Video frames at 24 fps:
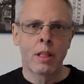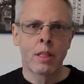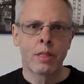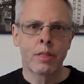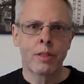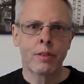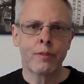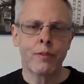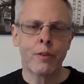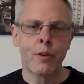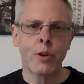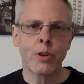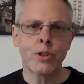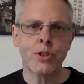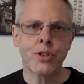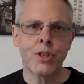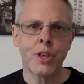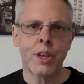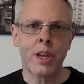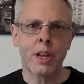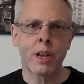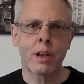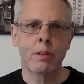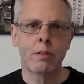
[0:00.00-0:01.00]
The first
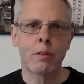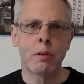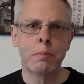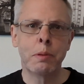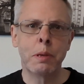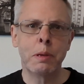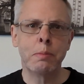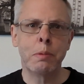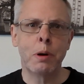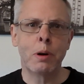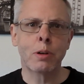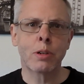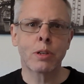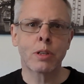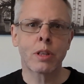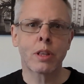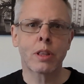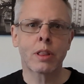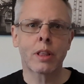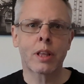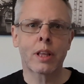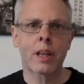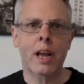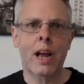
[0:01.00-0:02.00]
thing will be about
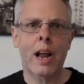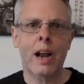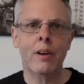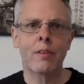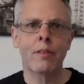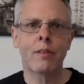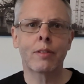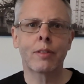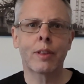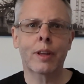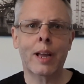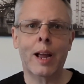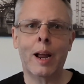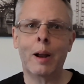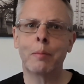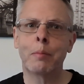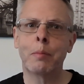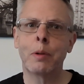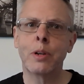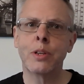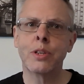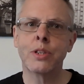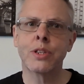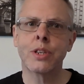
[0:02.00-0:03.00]
the
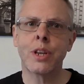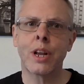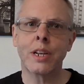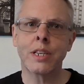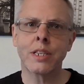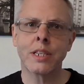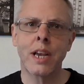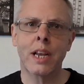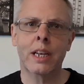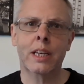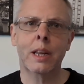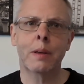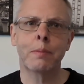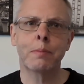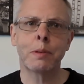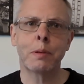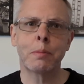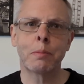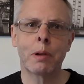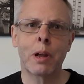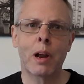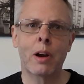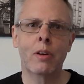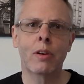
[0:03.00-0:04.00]
cameras and setups
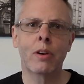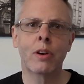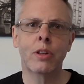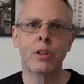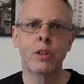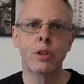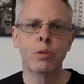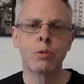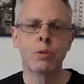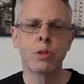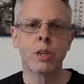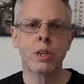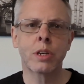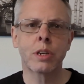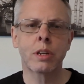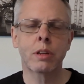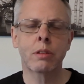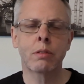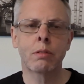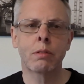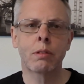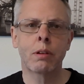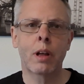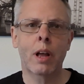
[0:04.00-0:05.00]
I'm currently
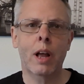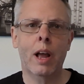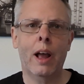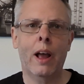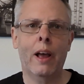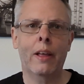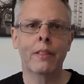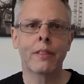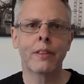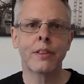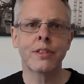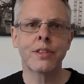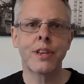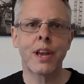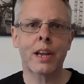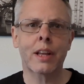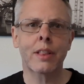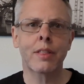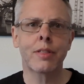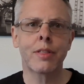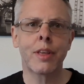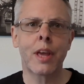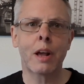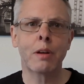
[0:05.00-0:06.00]
using, and the
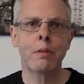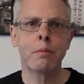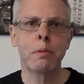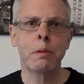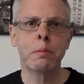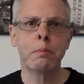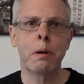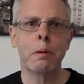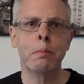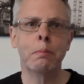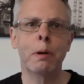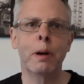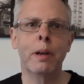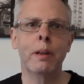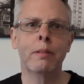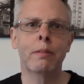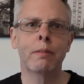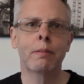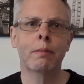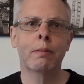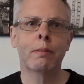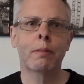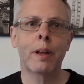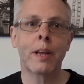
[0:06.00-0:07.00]
second thing will be about my
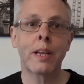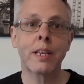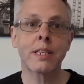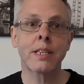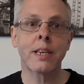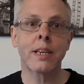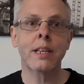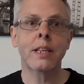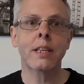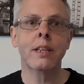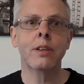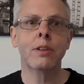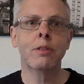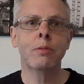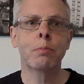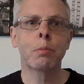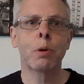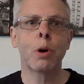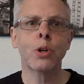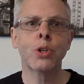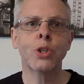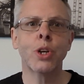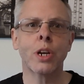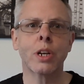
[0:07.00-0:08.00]
exciting new
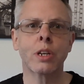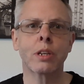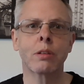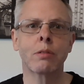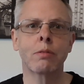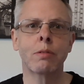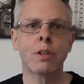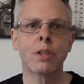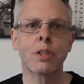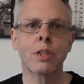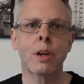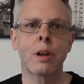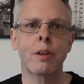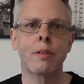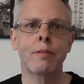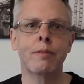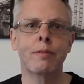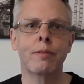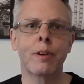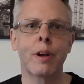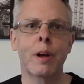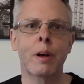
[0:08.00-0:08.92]
project which I've